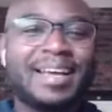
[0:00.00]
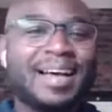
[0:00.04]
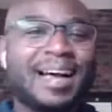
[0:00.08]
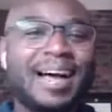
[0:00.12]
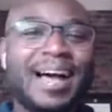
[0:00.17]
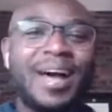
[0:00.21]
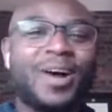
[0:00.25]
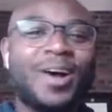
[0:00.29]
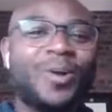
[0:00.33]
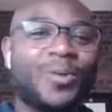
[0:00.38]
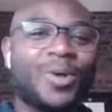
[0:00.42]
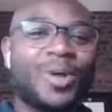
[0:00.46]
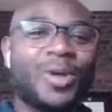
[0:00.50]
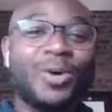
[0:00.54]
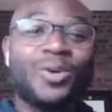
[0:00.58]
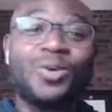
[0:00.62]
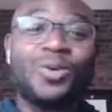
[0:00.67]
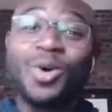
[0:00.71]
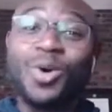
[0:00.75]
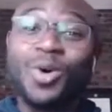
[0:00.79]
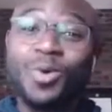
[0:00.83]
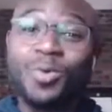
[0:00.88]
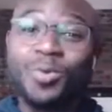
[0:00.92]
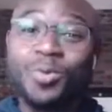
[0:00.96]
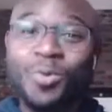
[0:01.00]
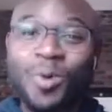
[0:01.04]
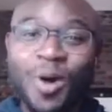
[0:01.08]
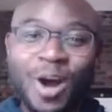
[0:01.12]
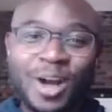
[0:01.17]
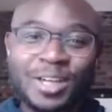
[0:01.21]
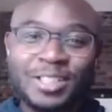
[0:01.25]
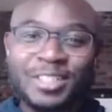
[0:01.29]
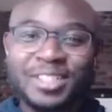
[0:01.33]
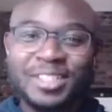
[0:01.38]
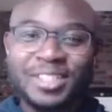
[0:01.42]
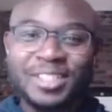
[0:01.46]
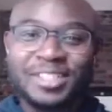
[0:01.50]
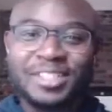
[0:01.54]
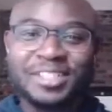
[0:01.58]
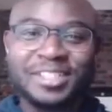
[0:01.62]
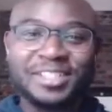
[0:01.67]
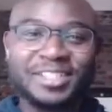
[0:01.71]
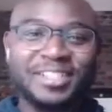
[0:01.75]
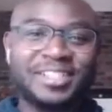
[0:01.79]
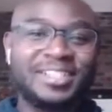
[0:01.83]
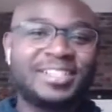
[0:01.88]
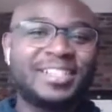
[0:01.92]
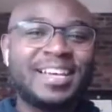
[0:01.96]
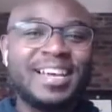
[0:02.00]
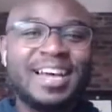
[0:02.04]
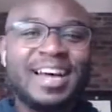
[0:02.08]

I will wash the dishes.